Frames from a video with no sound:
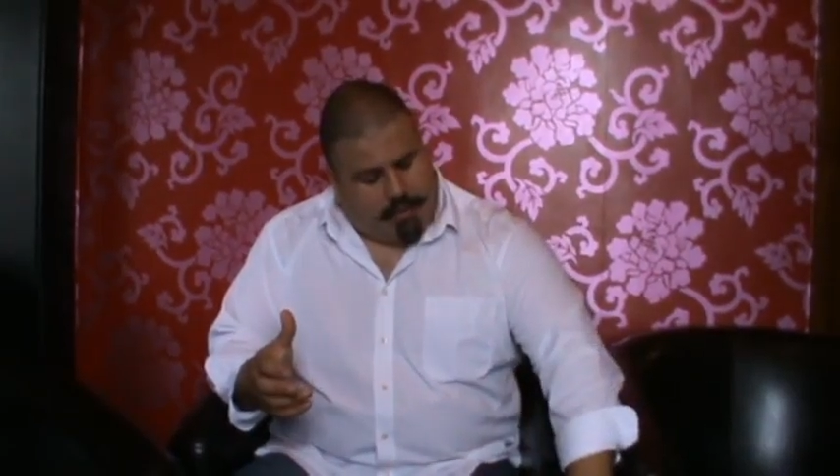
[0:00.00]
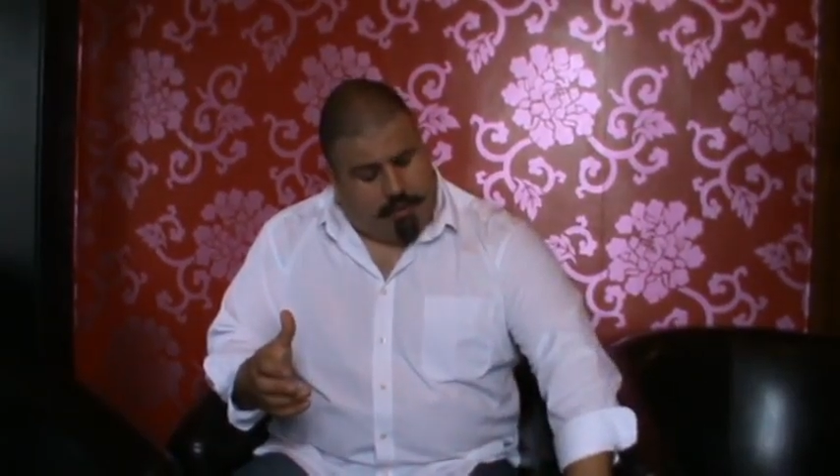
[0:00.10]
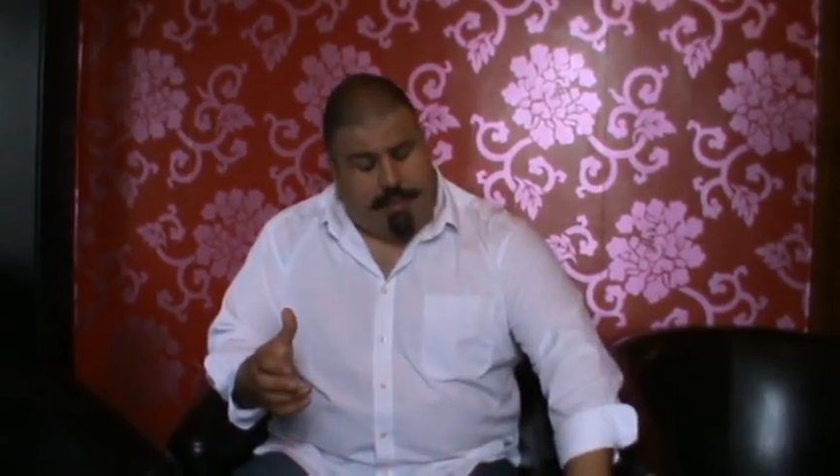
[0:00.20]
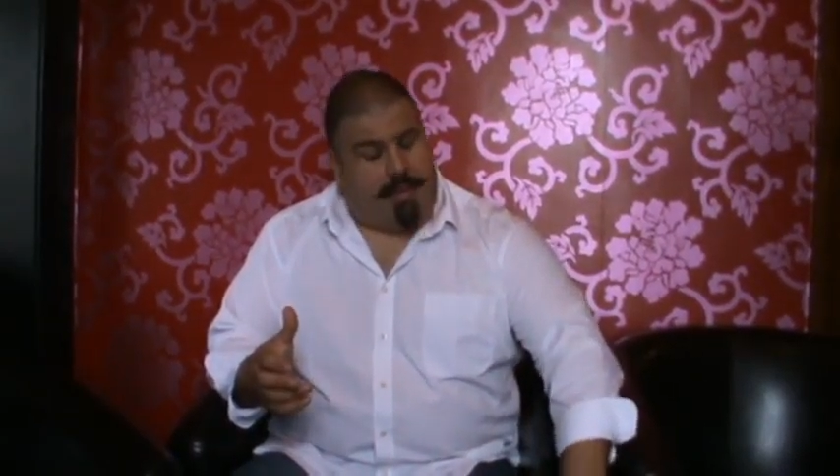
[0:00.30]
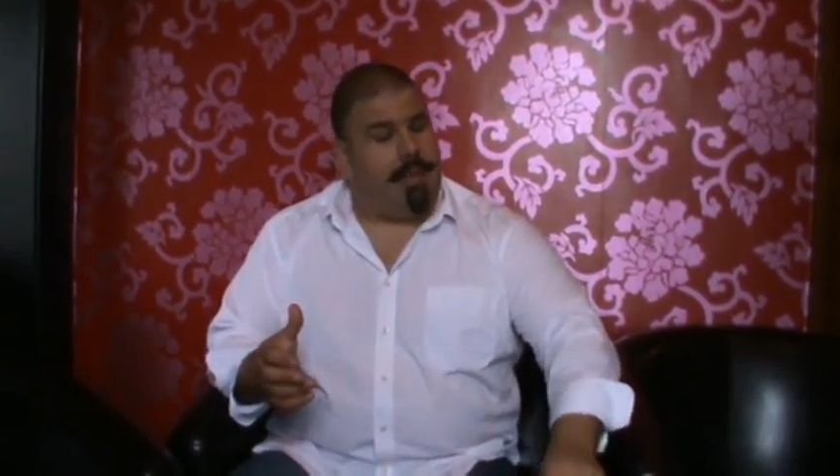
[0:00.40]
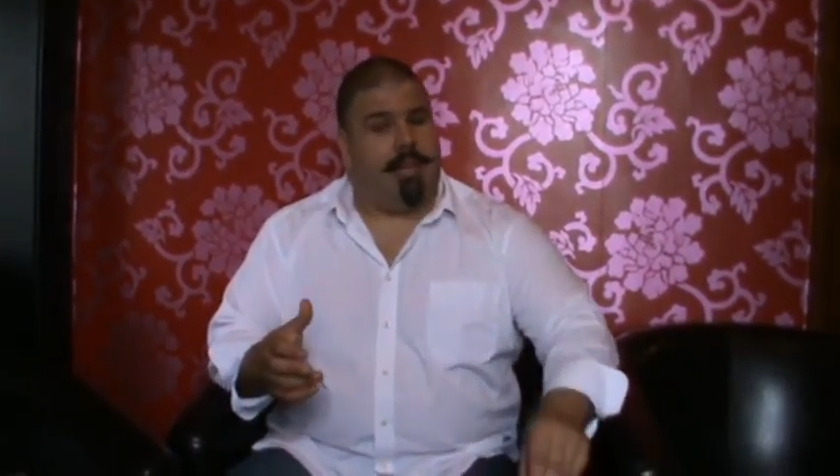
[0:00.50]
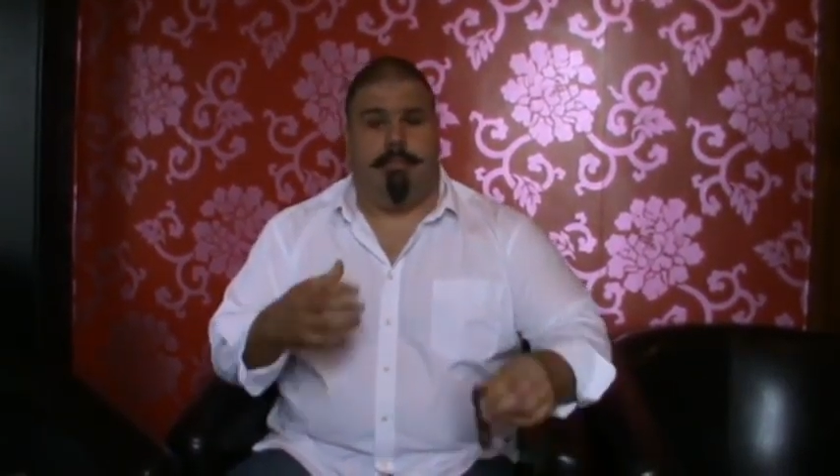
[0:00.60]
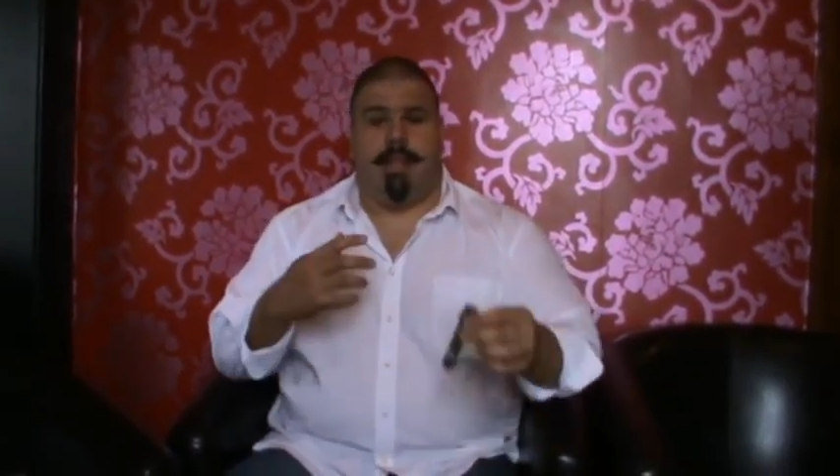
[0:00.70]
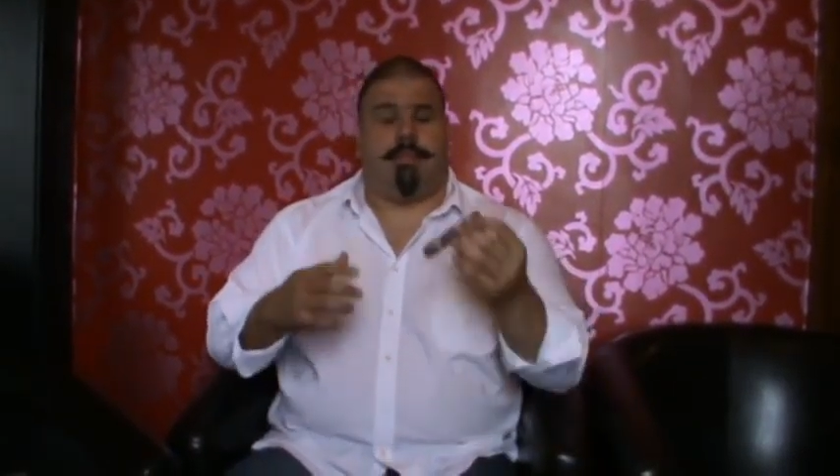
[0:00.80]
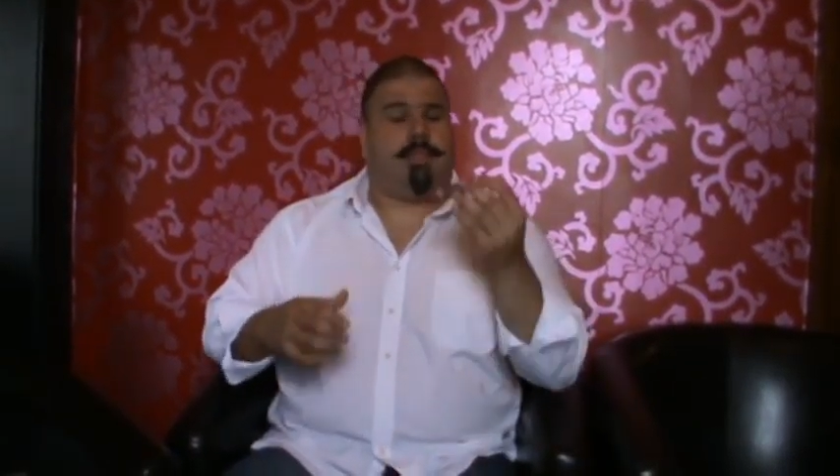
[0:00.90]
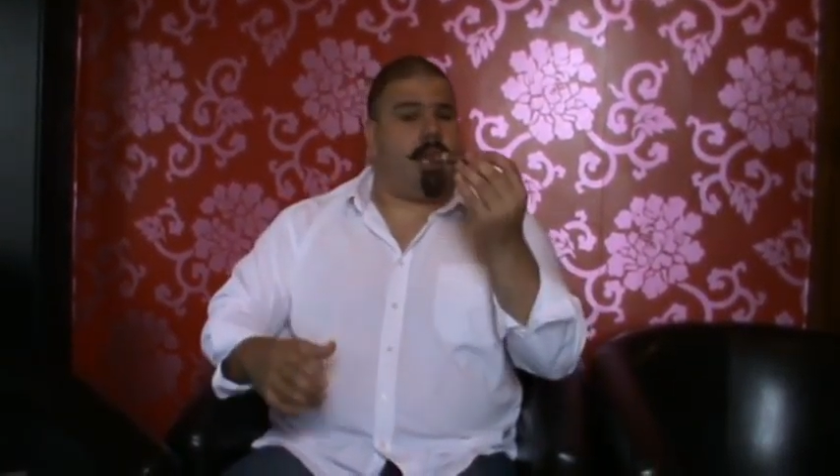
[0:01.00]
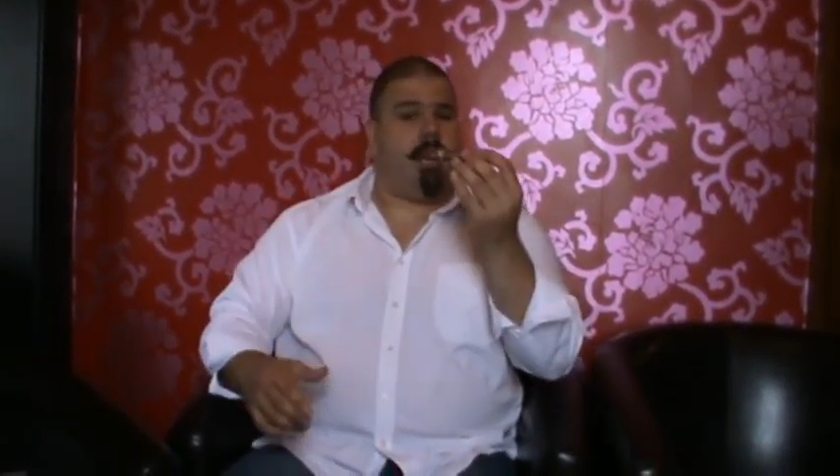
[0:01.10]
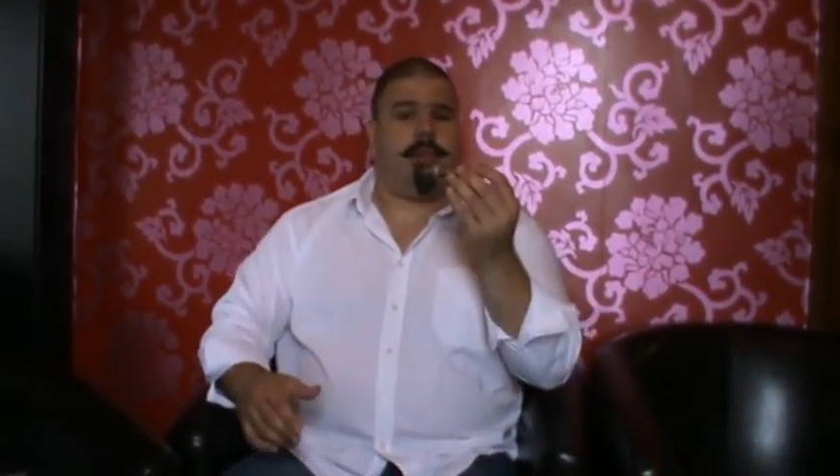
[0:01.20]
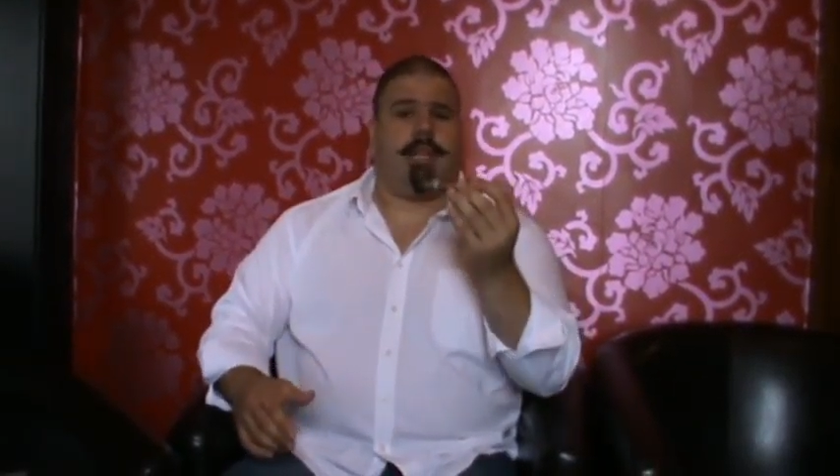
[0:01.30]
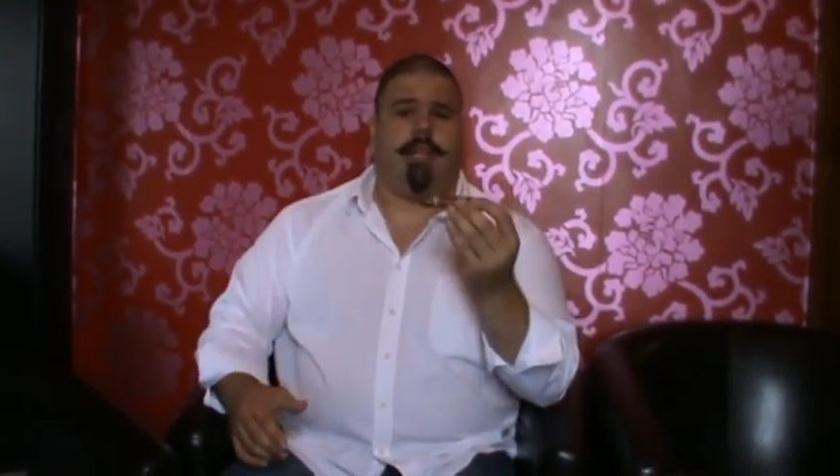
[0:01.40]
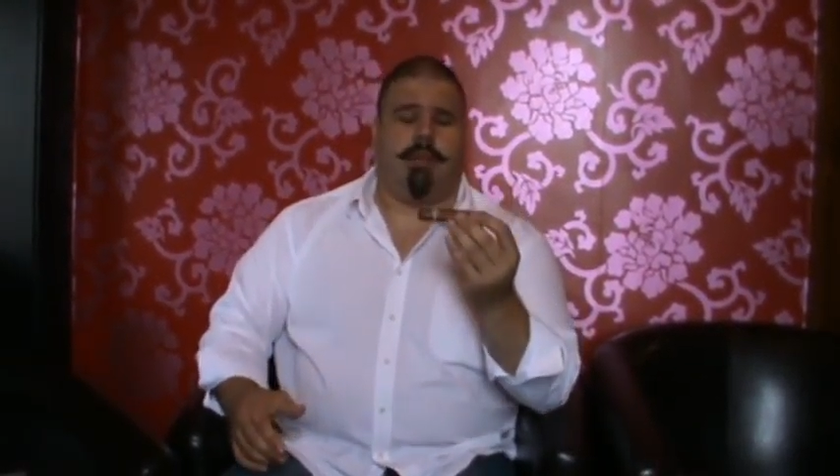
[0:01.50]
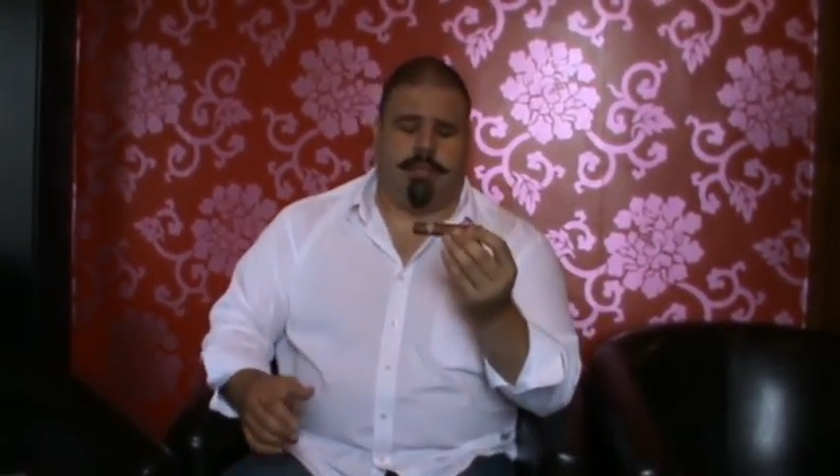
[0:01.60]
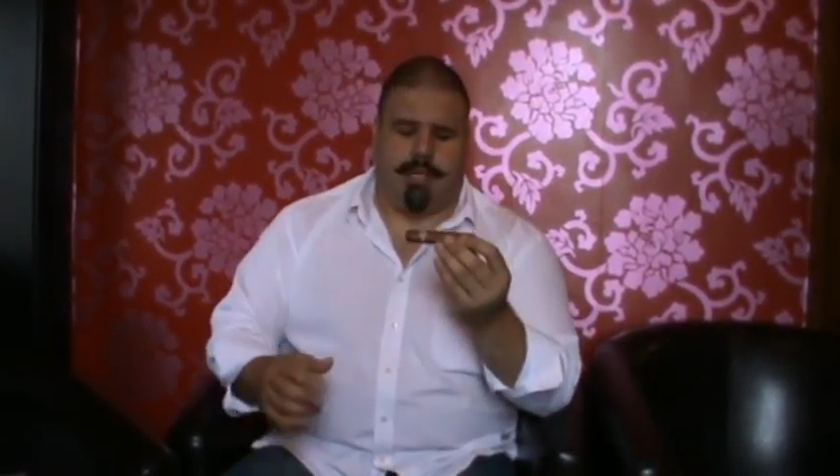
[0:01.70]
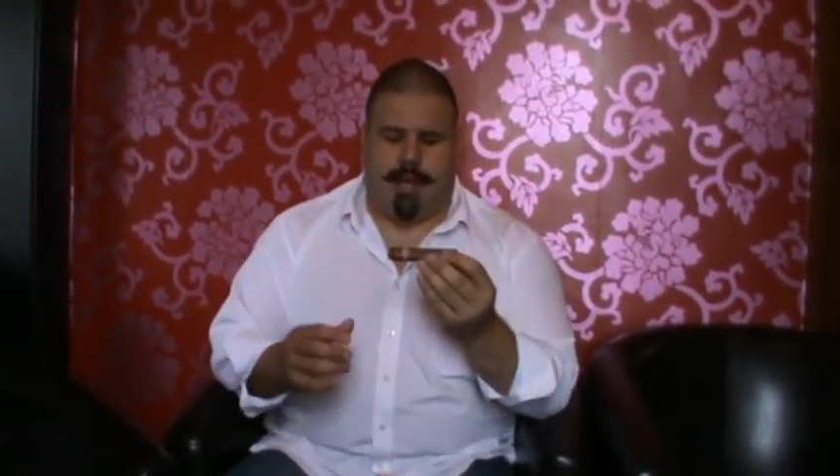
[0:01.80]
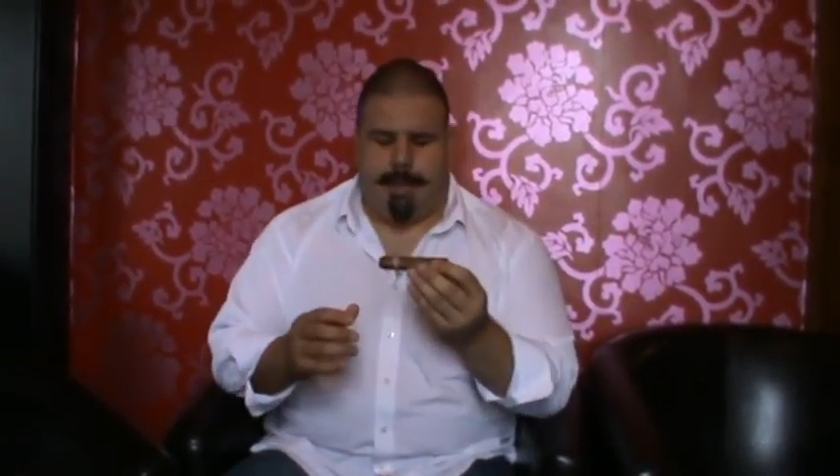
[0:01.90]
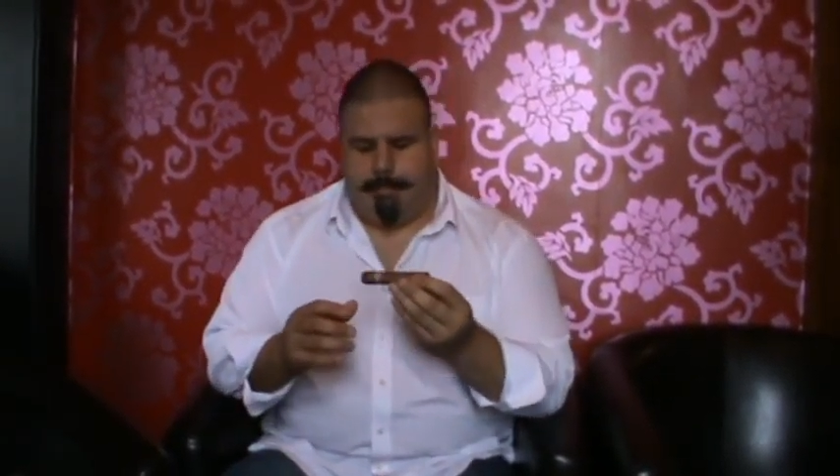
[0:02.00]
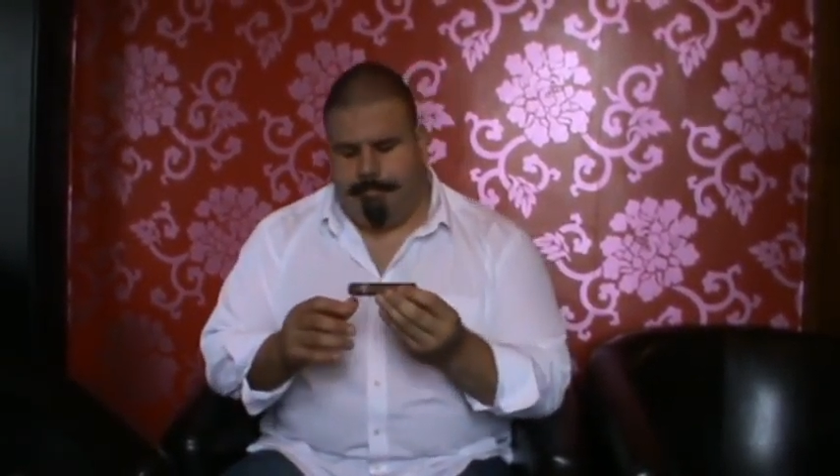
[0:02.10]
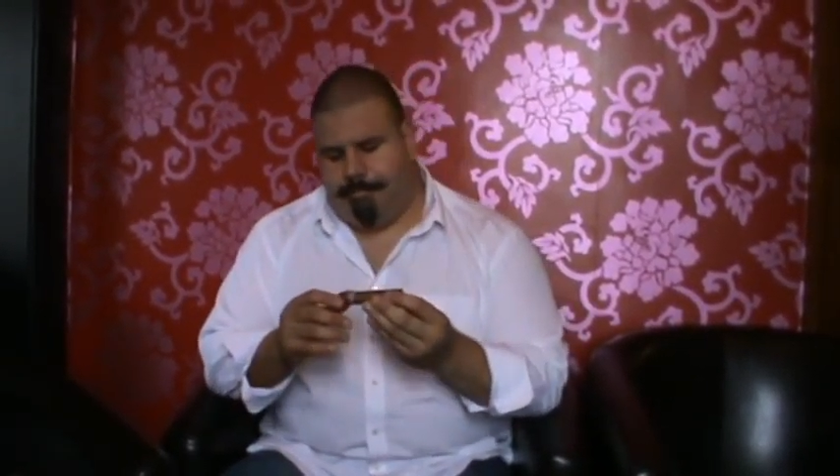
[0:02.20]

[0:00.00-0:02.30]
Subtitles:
could be a little bit of tearing in your cigar.